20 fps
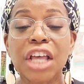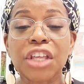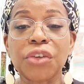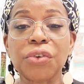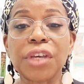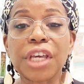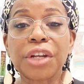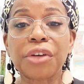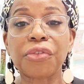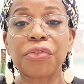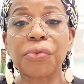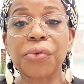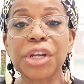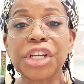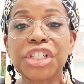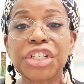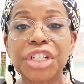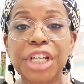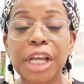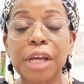you get a
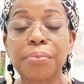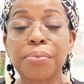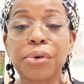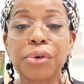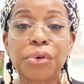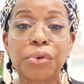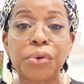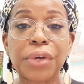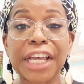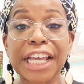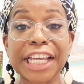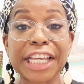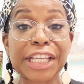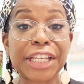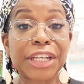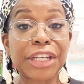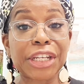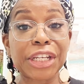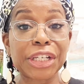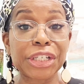free shampoo and
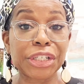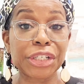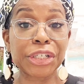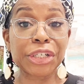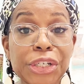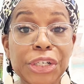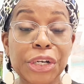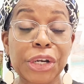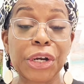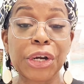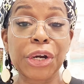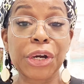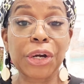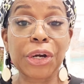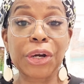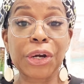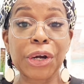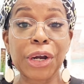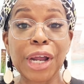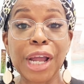
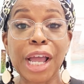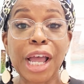conditioner